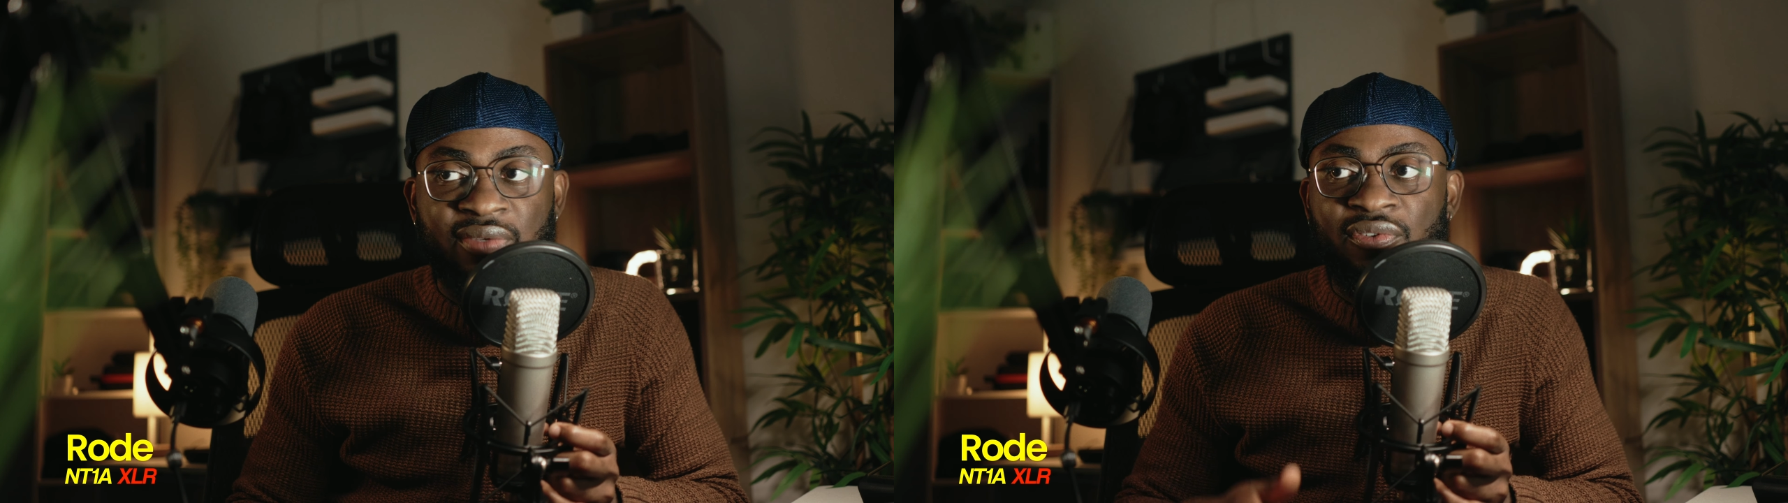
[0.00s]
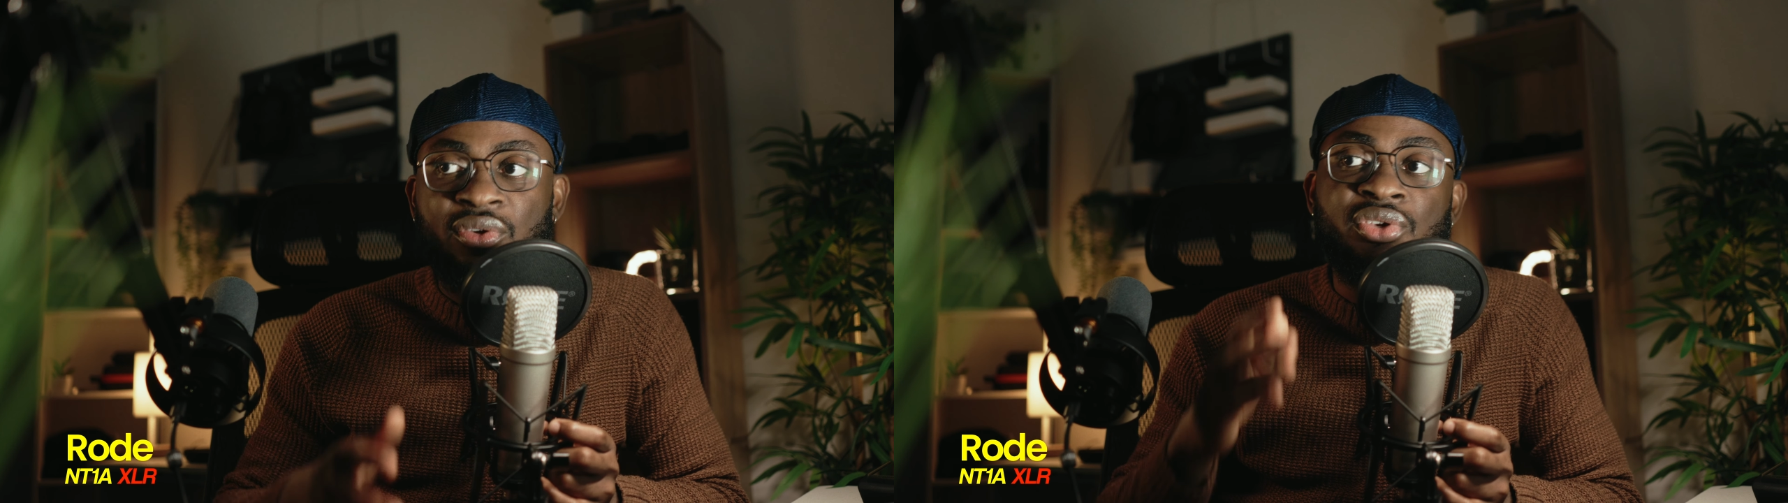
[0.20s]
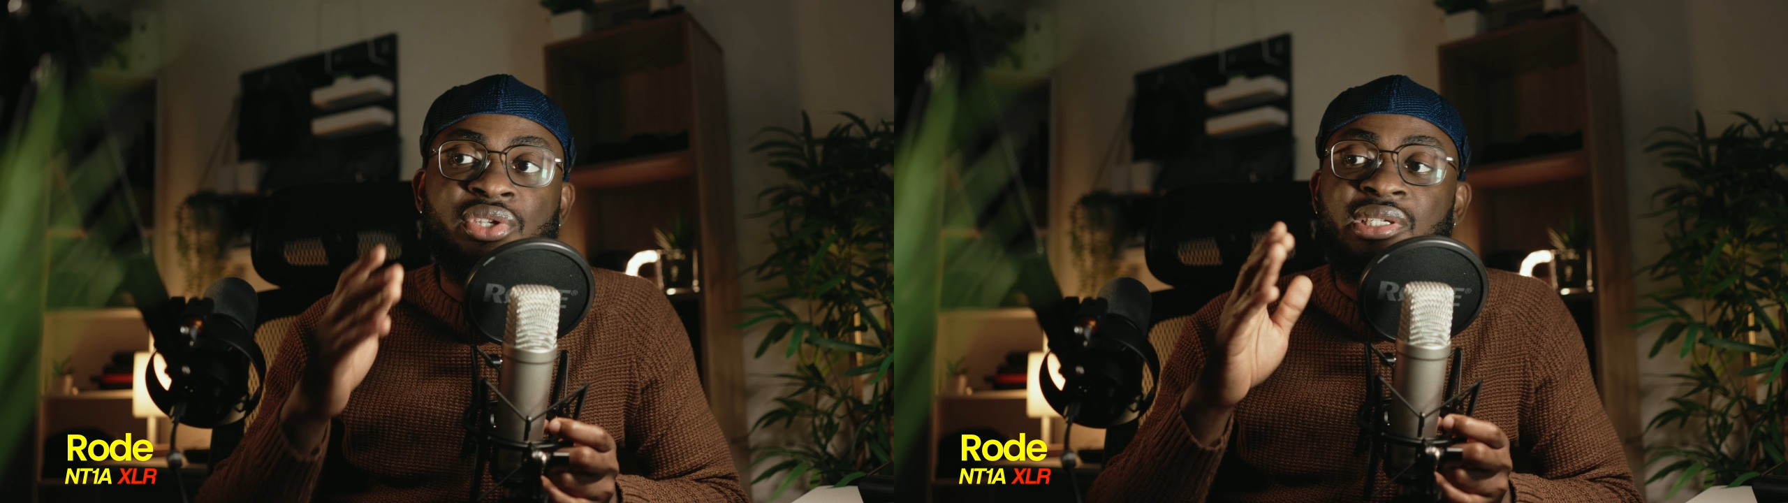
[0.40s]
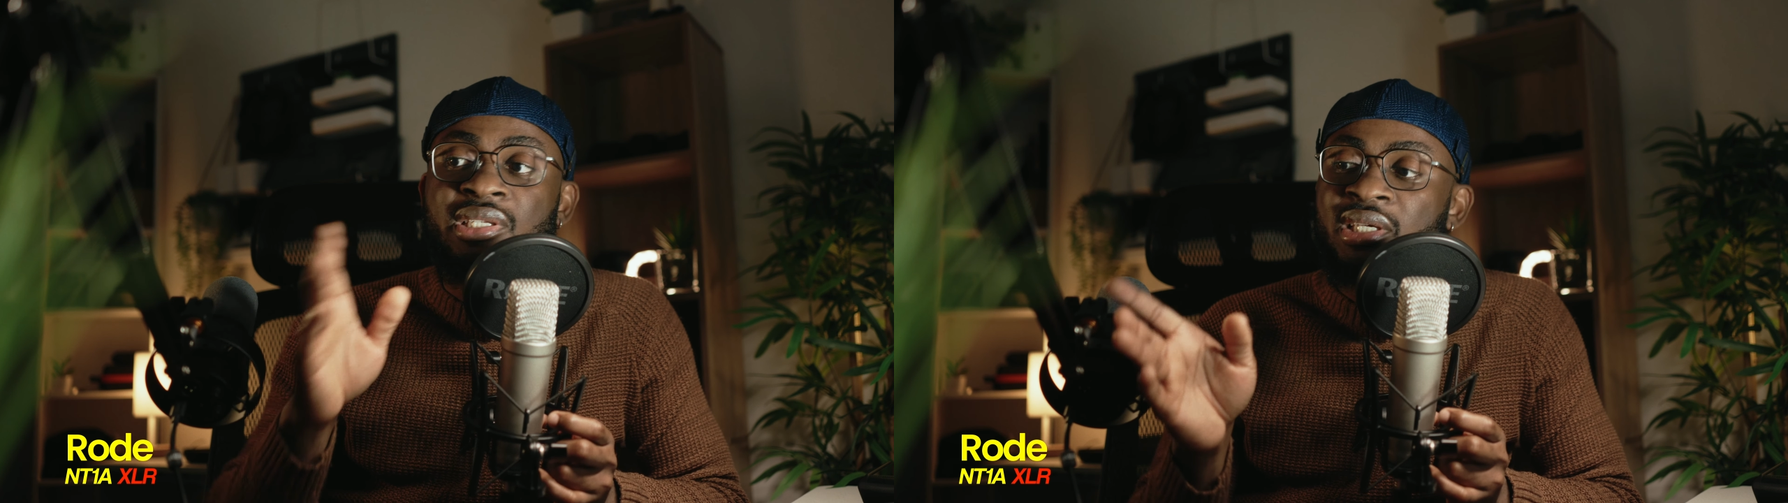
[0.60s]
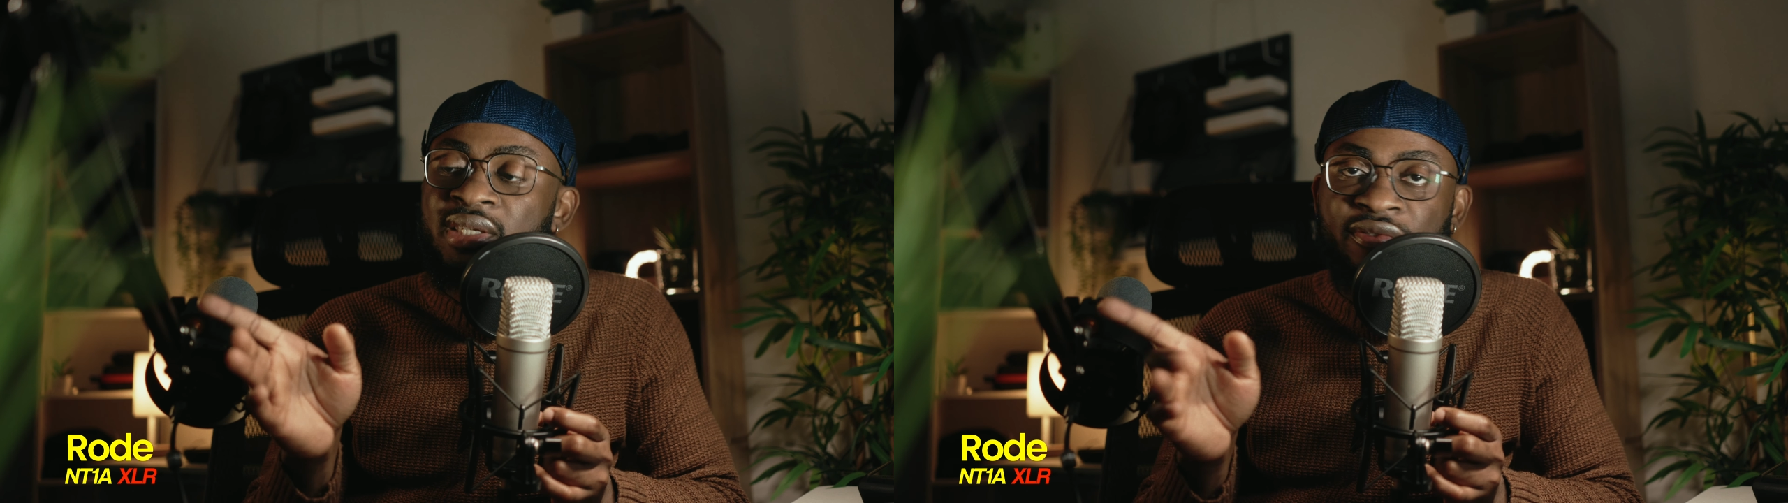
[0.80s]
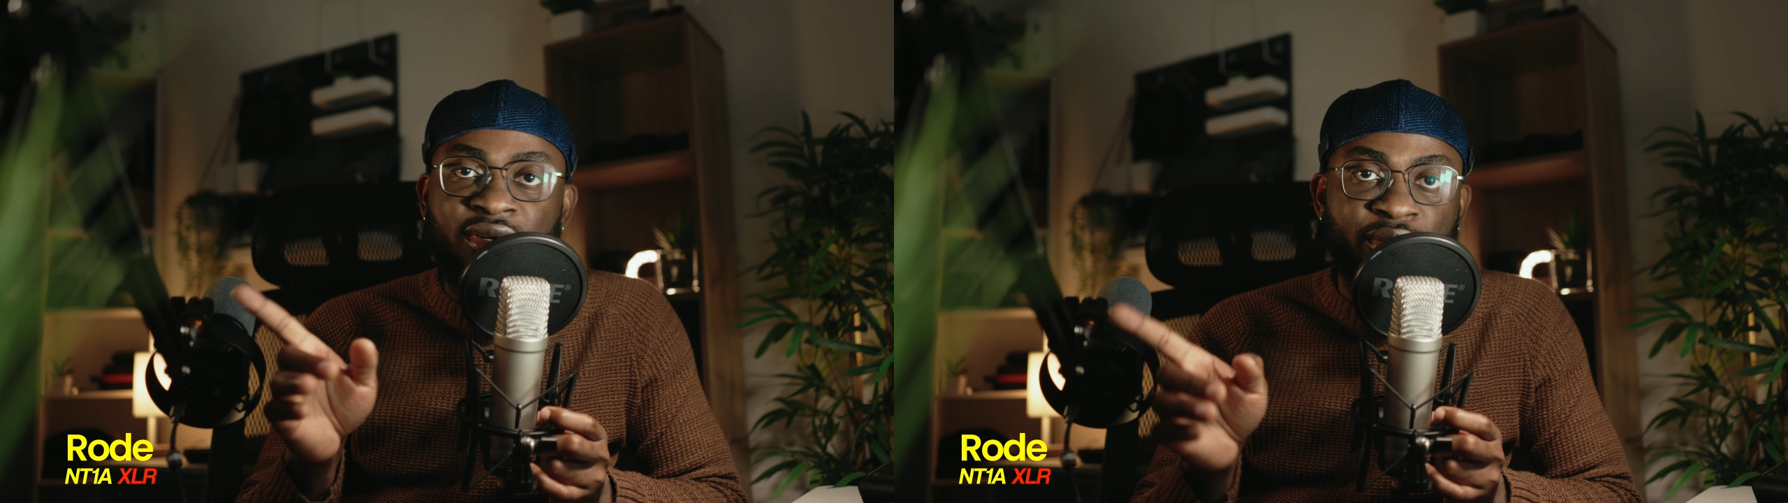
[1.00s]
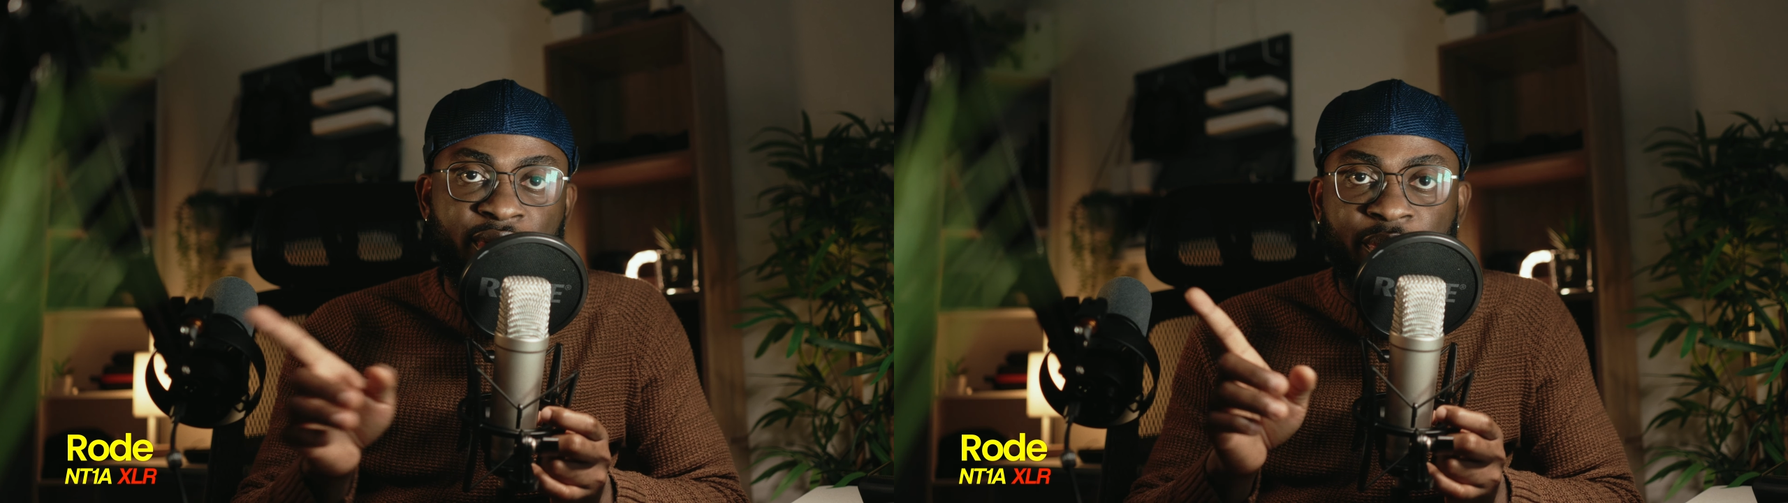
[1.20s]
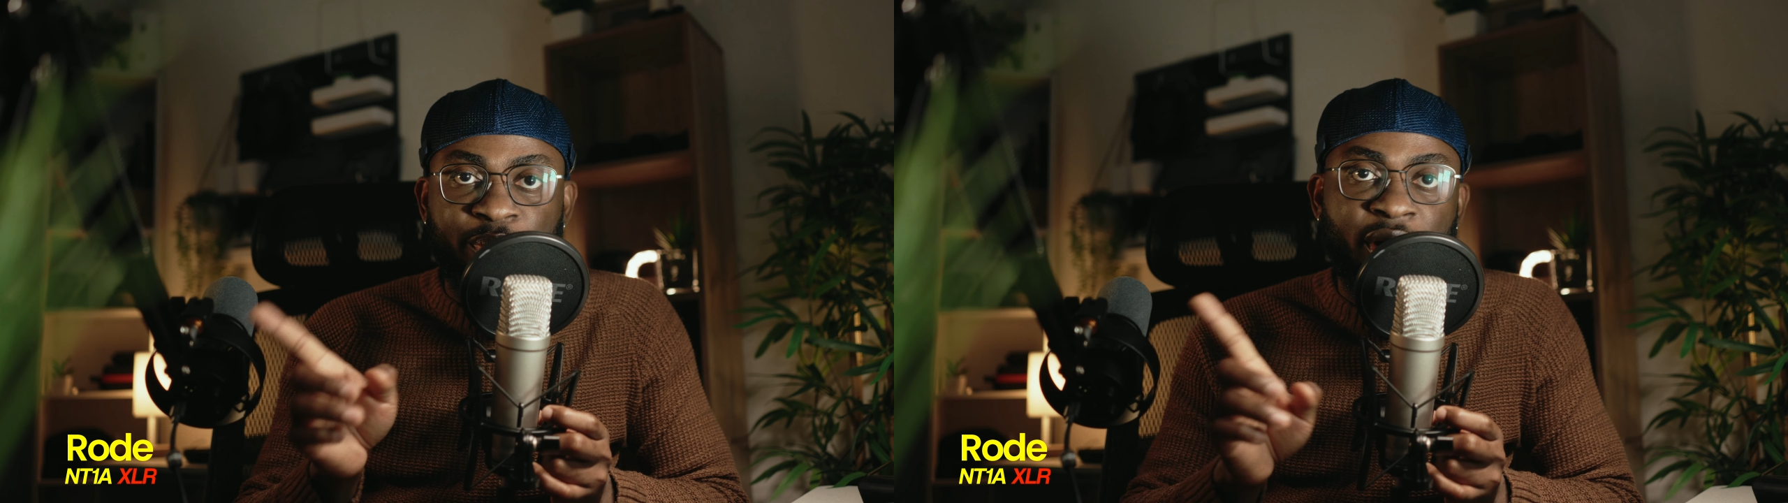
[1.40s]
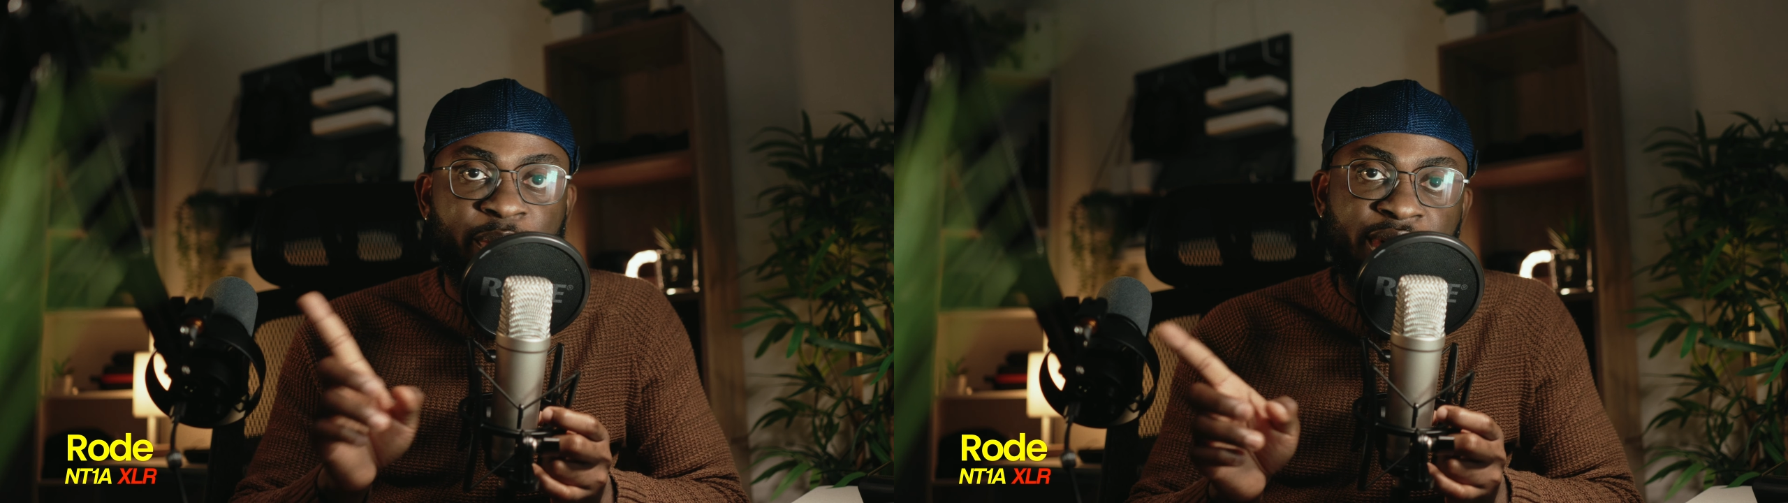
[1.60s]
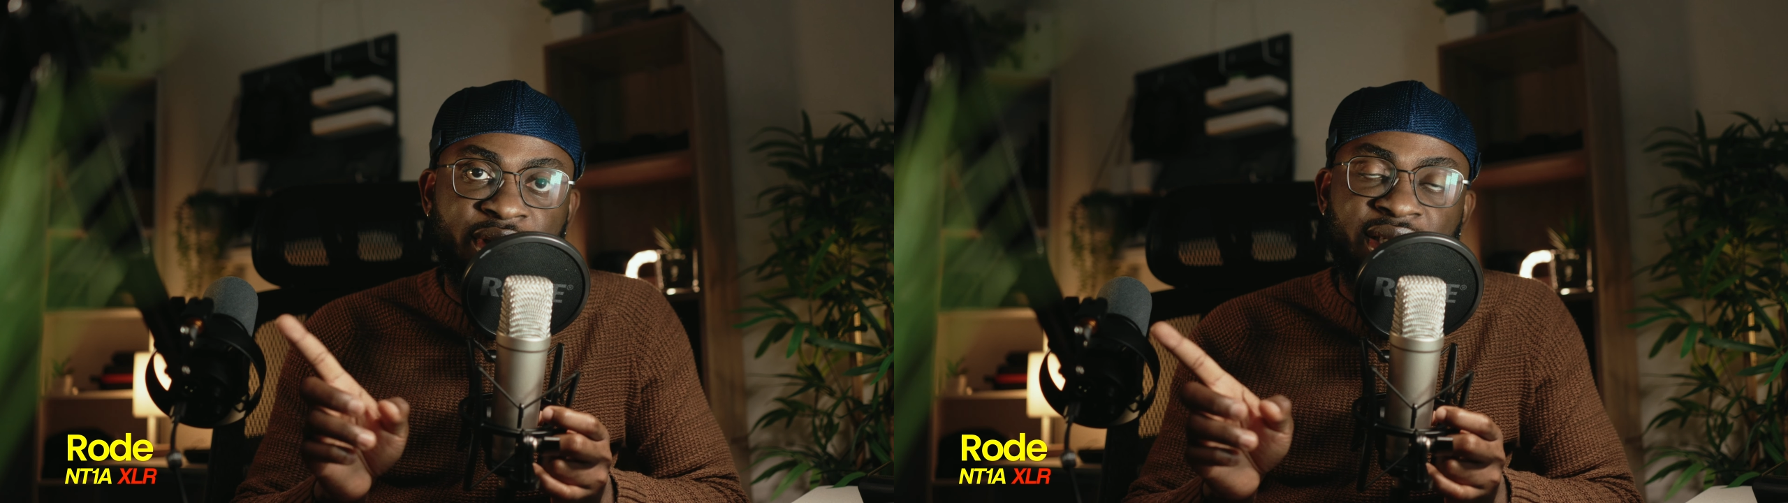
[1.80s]
If you're using this for the wrong
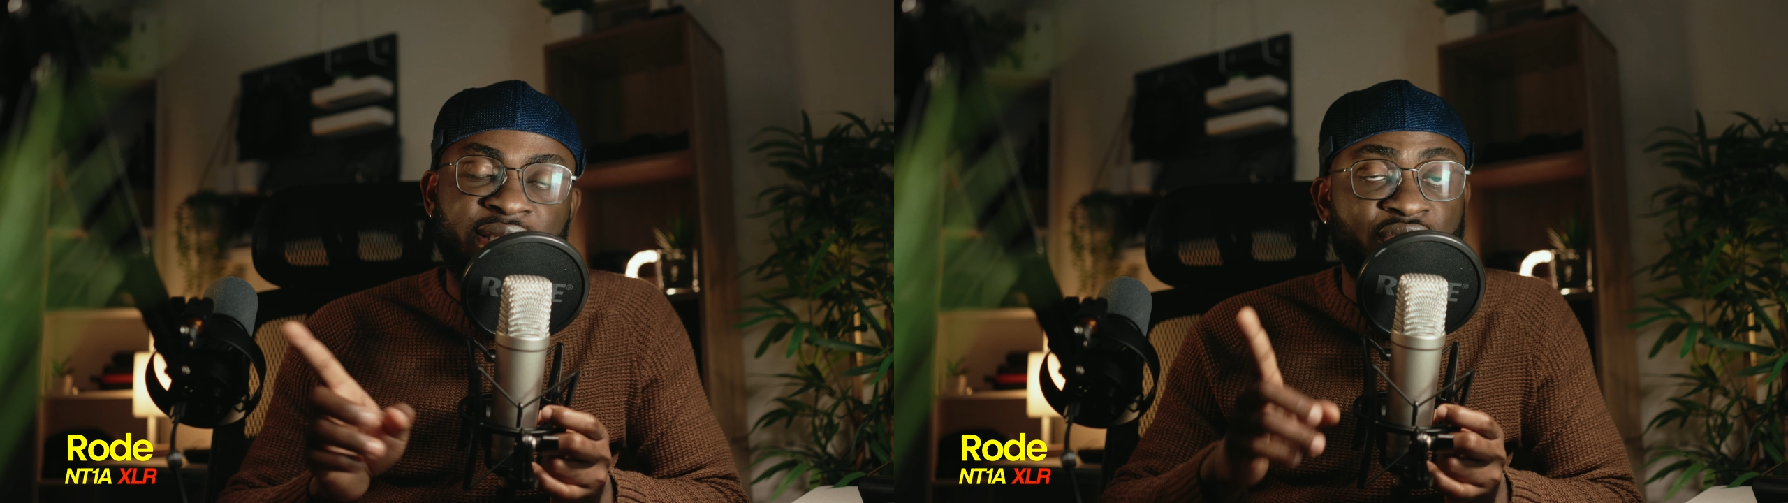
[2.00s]
purposes,